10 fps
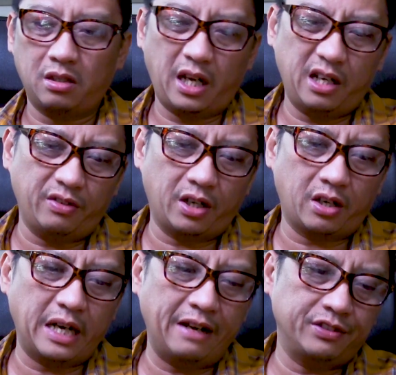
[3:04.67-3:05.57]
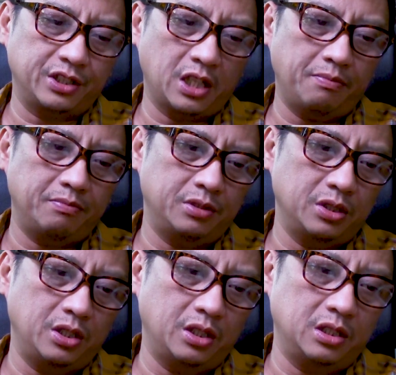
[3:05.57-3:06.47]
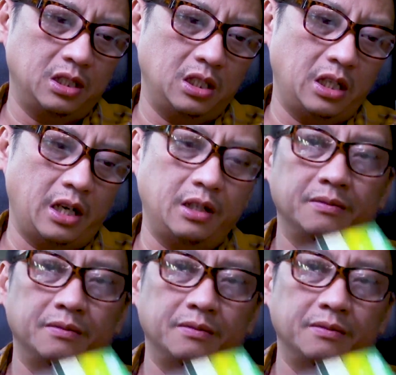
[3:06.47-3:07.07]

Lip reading: kind of a craft shop. So you can see there,